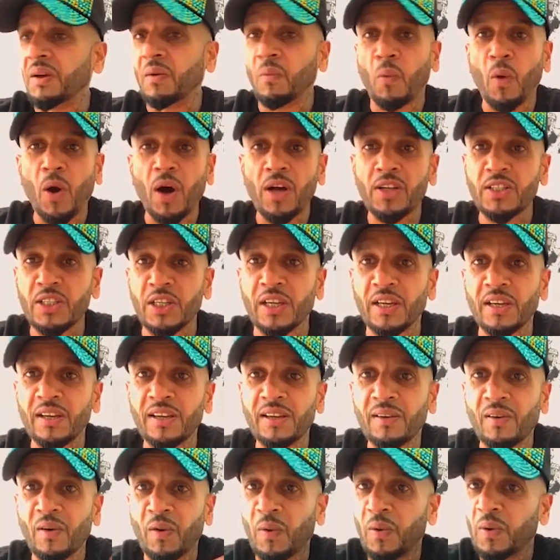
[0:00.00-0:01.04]
watch it
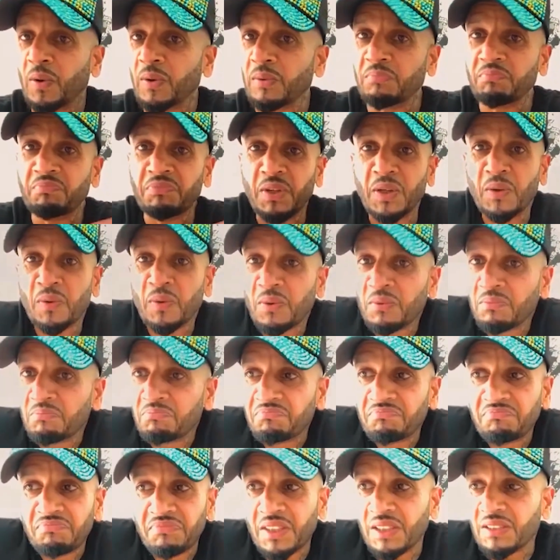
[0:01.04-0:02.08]
or,
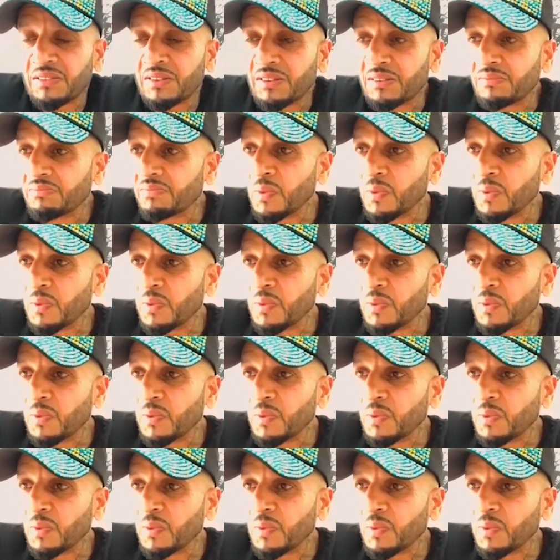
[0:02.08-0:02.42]
just